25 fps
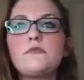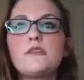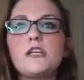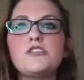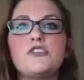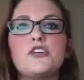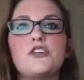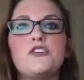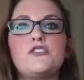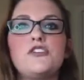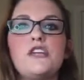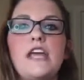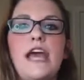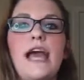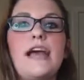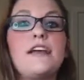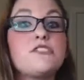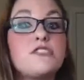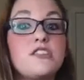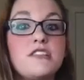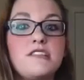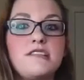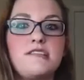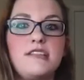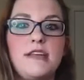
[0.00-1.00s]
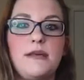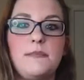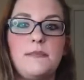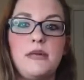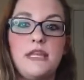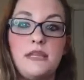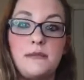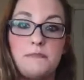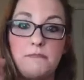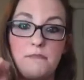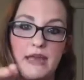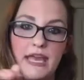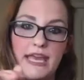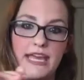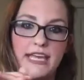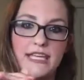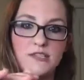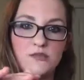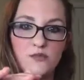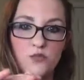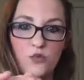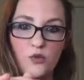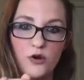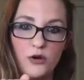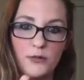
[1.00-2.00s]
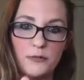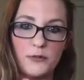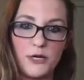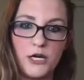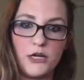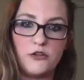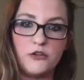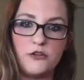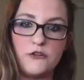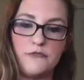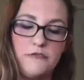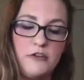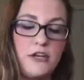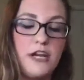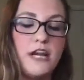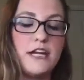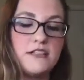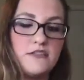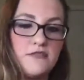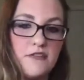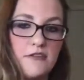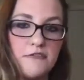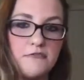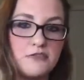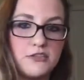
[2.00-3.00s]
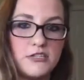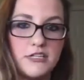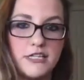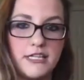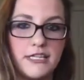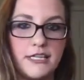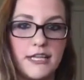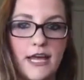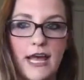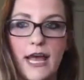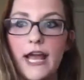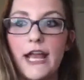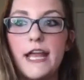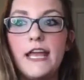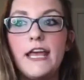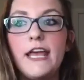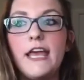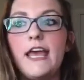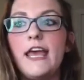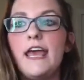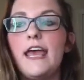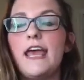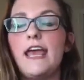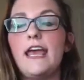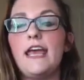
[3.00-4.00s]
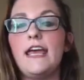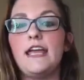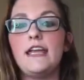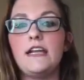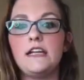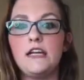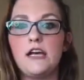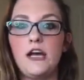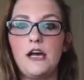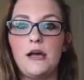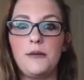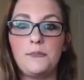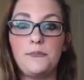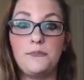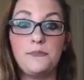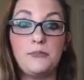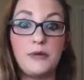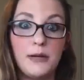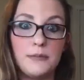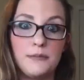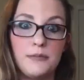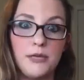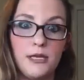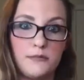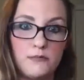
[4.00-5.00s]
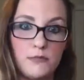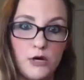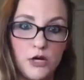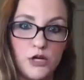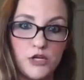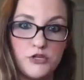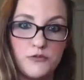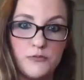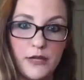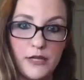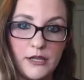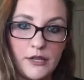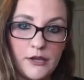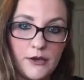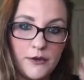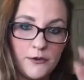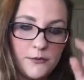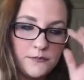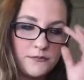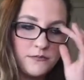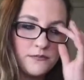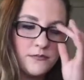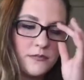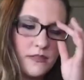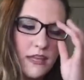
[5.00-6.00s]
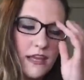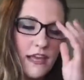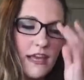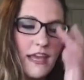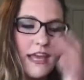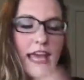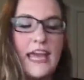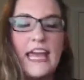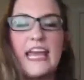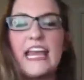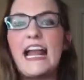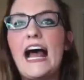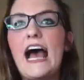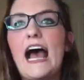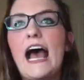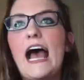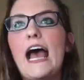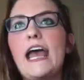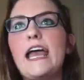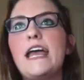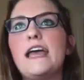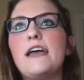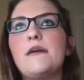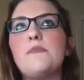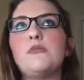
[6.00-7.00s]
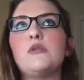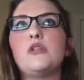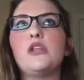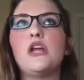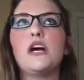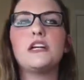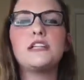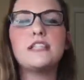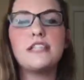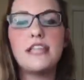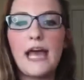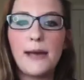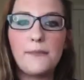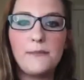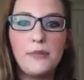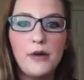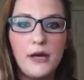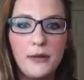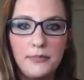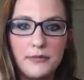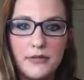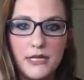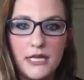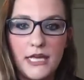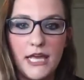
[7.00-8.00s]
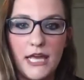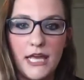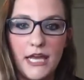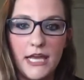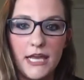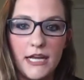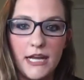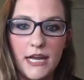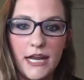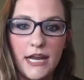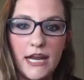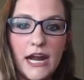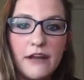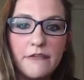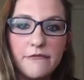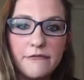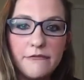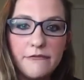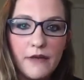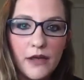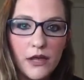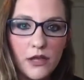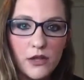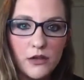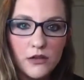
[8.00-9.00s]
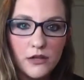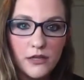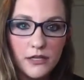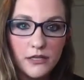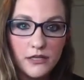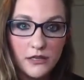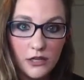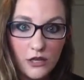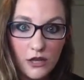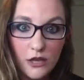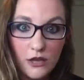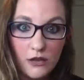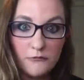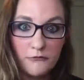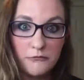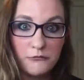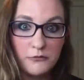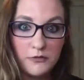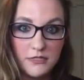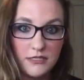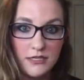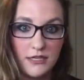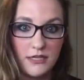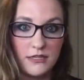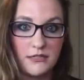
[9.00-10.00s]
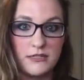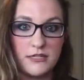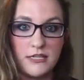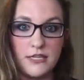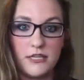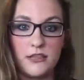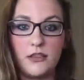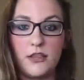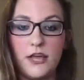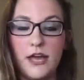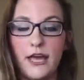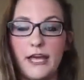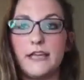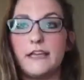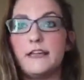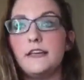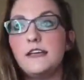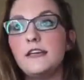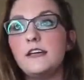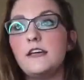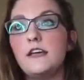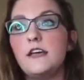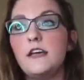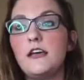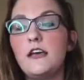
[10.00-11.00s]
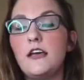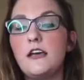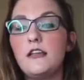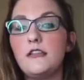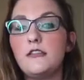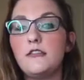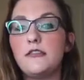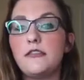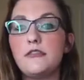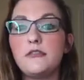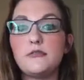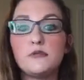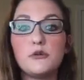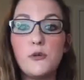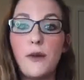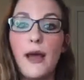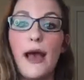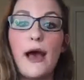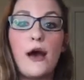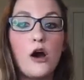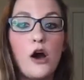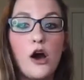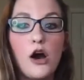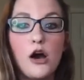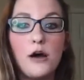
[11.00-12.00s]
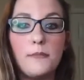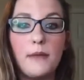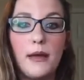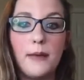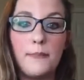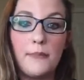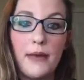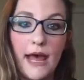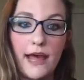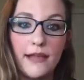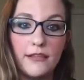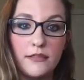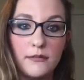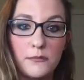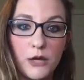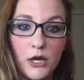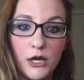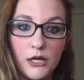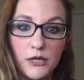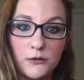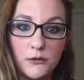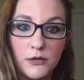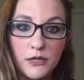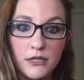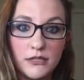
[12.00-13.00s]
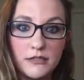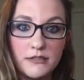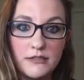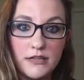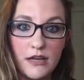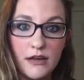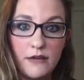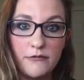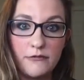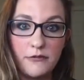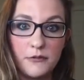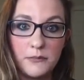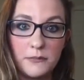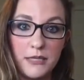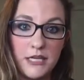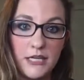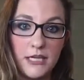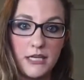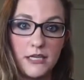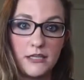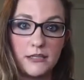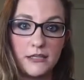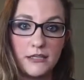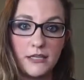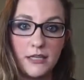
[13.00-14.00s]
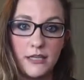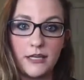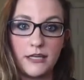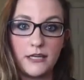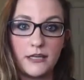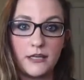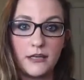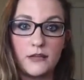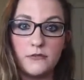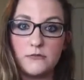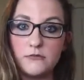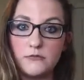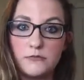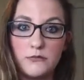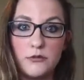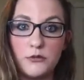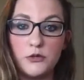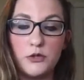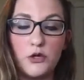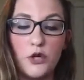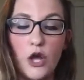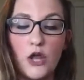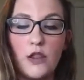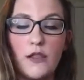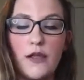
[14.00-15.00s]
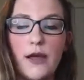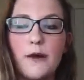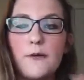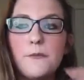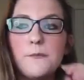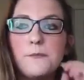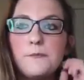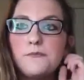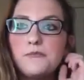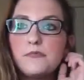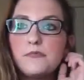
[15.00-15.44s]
So she actually sent me the maize warmer. I don't know if you guys have ever seen that. And pumpkin marshmallow. And I plugged that puppy in, and I fell in love with Scentsy. Like, threw out all my Bath and Body Works stuff immediately. Like, threw it all out.